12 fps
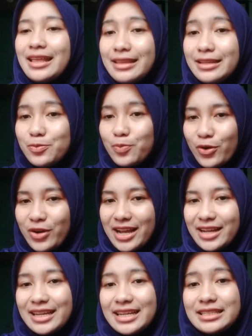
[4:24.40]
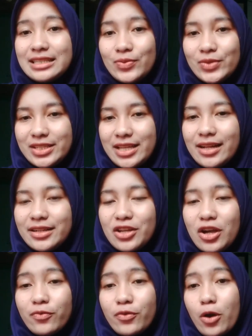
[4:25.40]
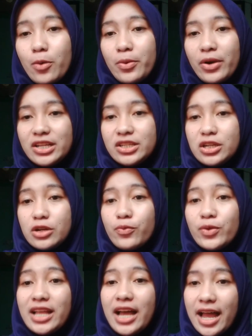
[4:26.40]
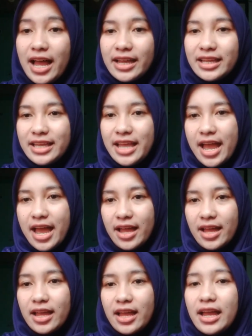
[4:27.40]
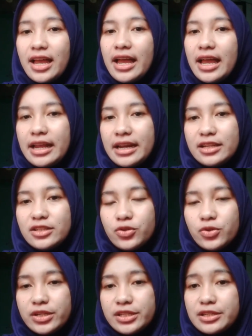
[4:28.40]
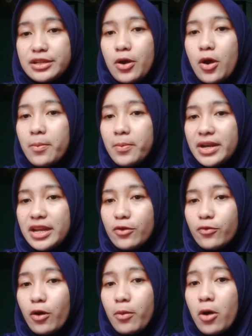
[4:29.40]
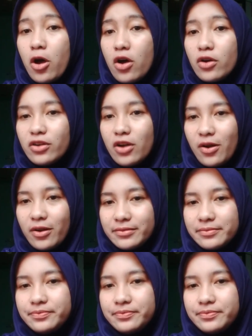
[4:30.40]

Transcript: This product is the result of cooperation with AIA, an insurance company from Hong Kong.